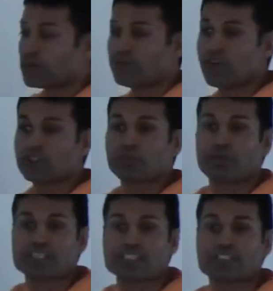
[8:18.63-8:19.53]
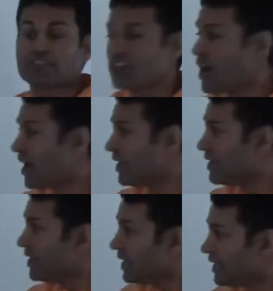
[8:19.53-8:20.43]
we invoke the presence of God
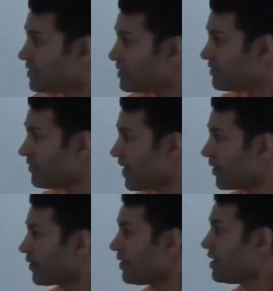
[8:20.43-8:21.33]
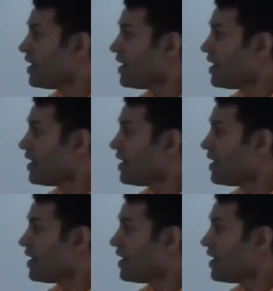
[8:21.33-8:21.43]
into the fire,